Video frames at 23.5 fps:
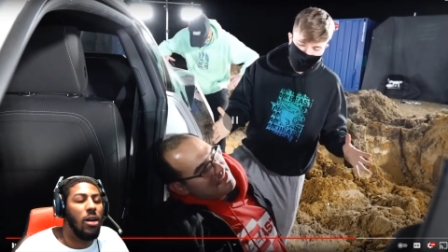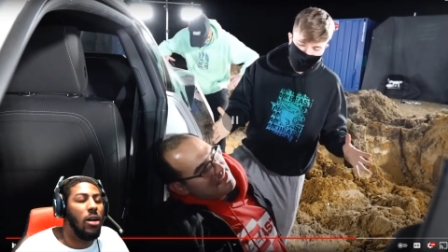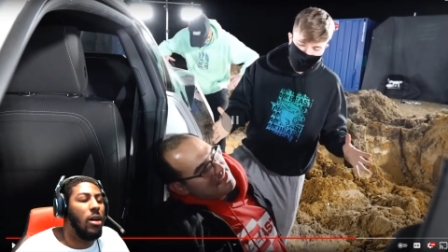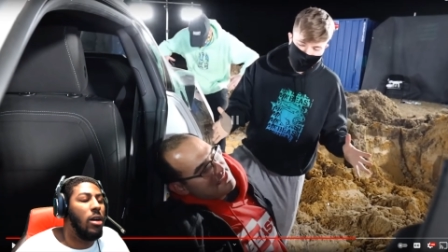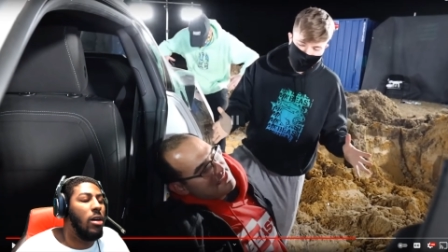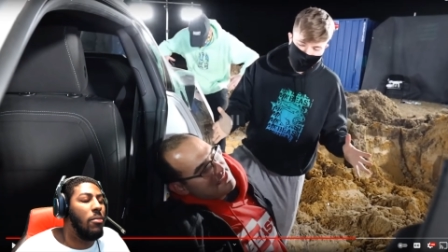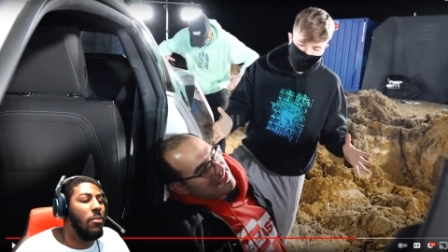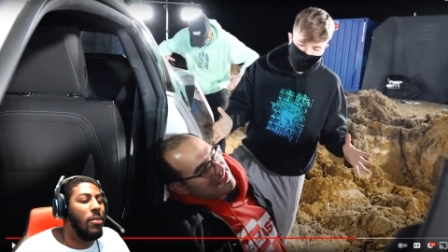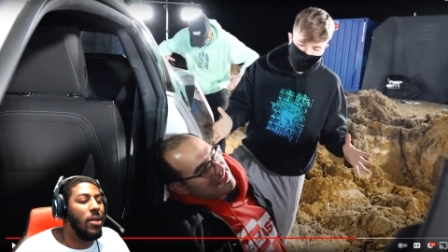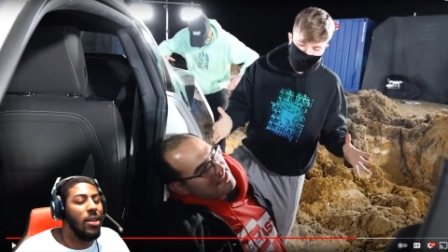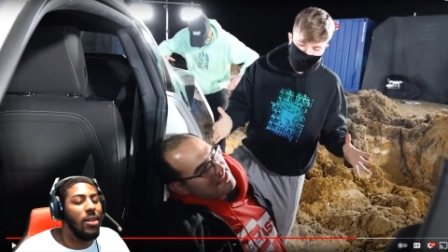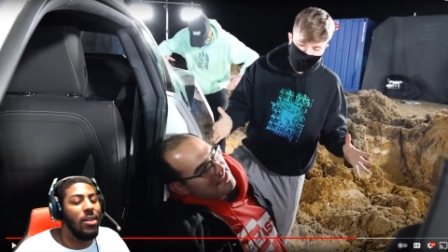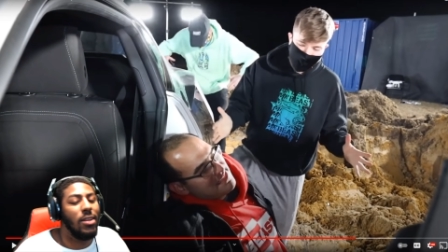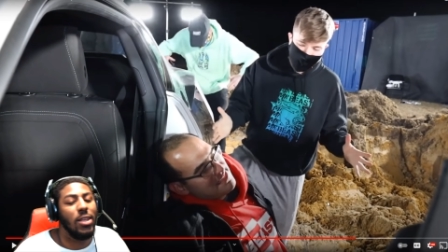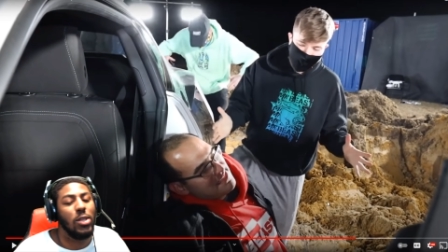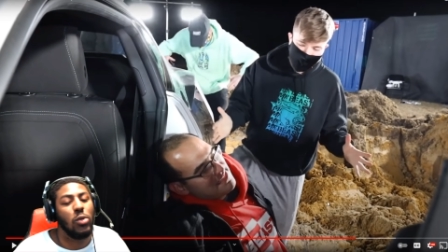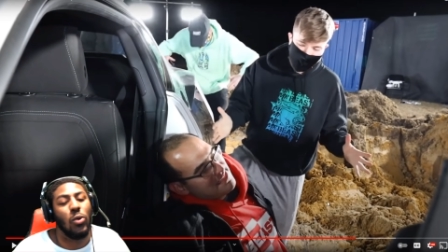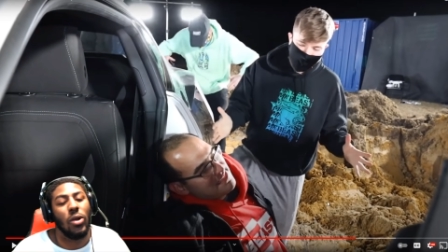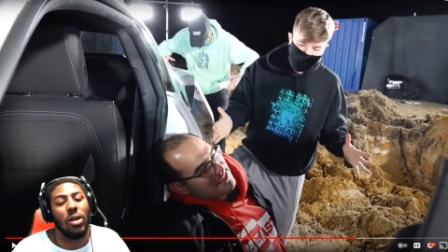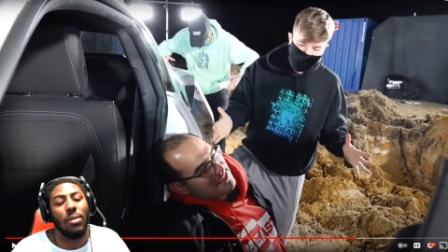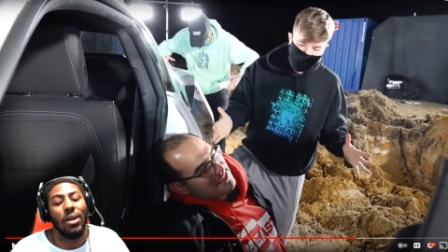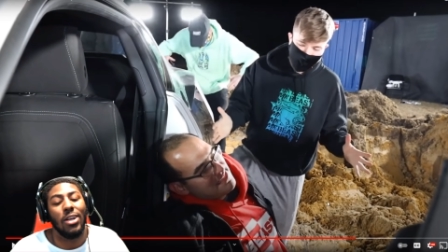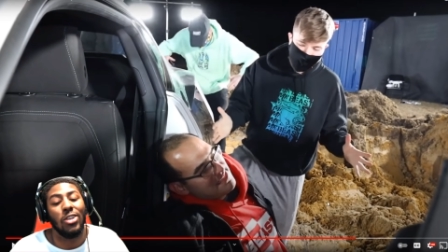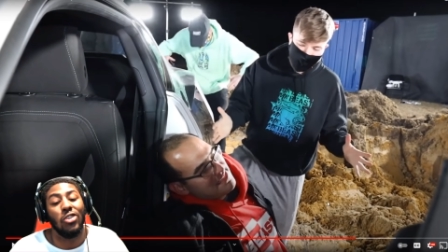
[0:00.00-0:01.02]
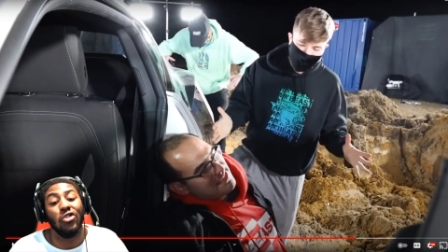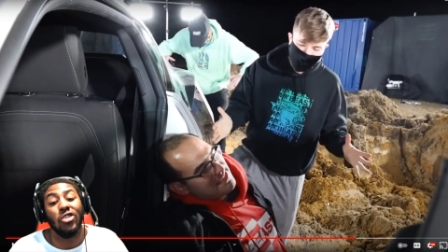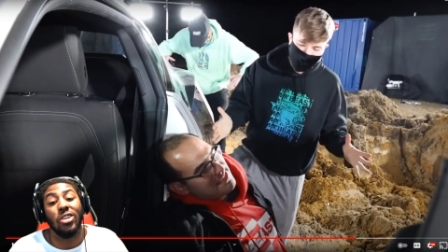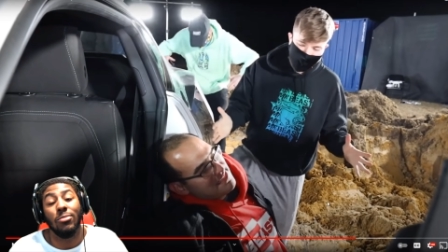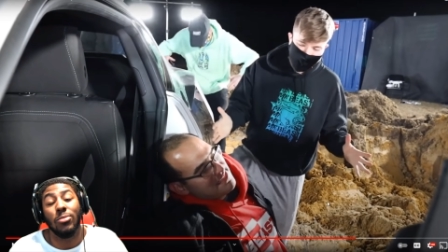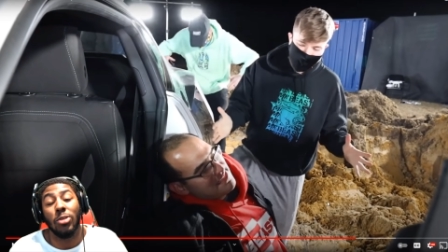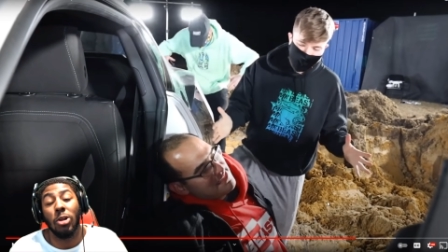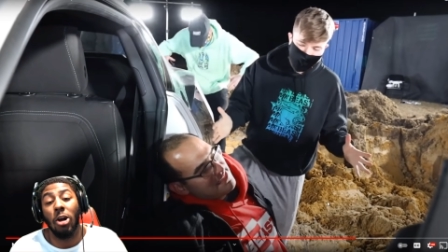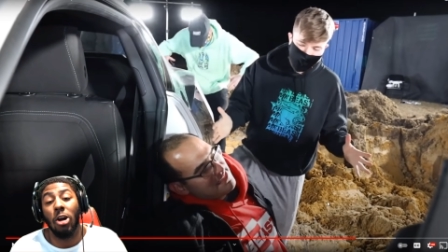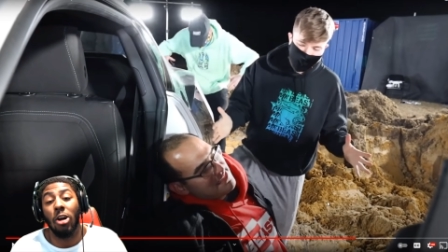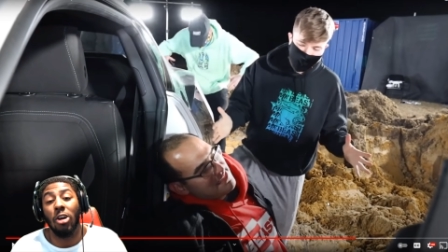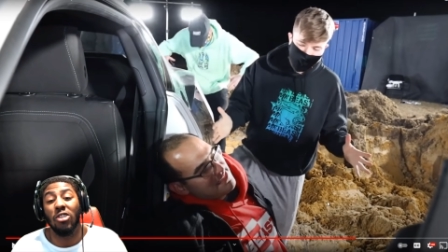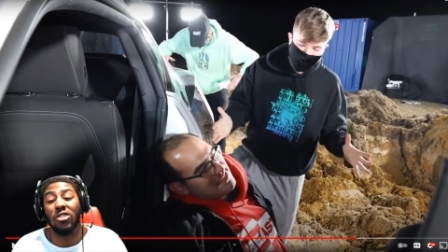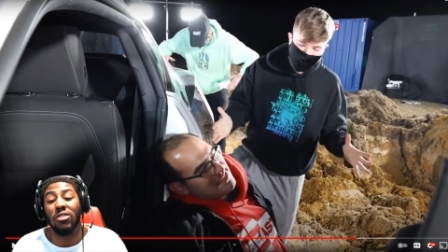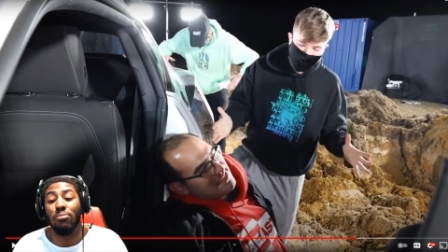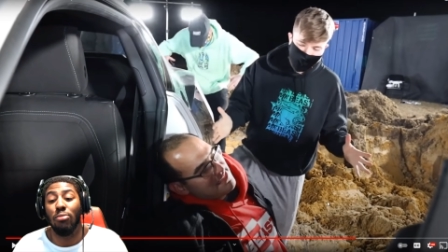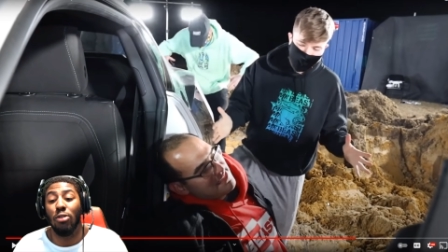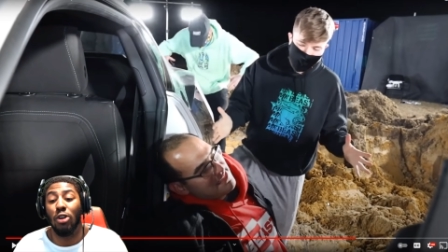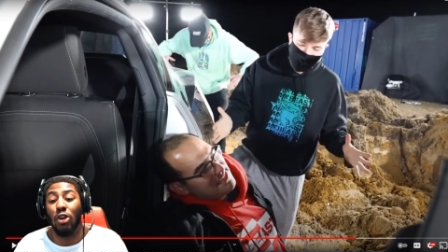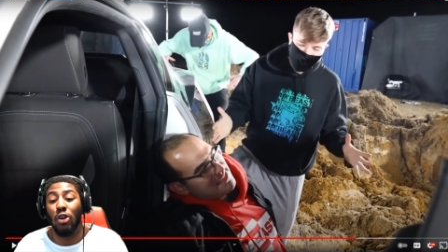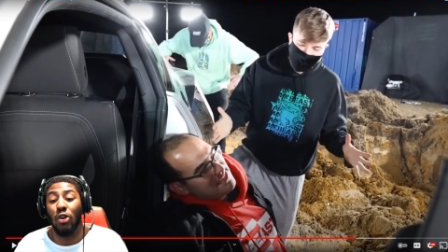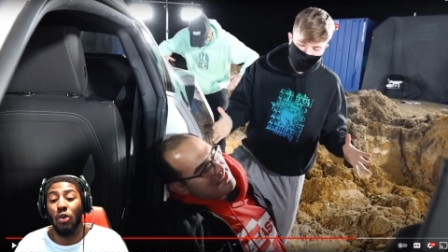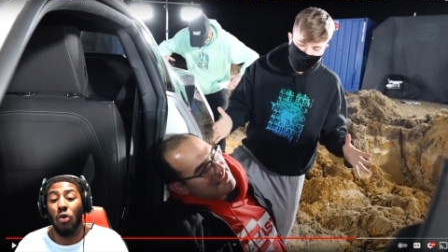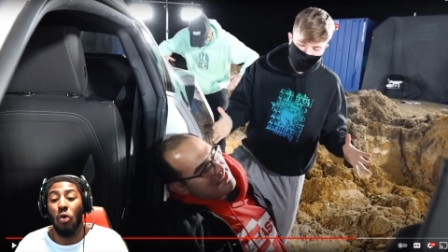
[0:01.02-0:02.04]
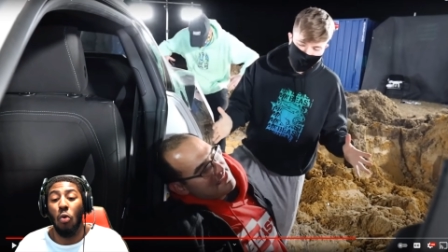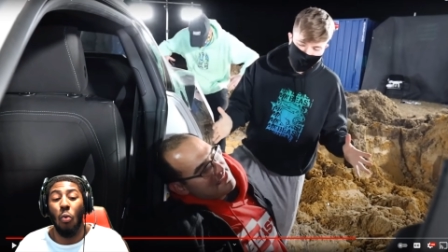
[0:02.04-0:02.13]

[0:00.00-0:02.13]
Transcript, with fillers: Oh man, that's one of my dream cars, bro.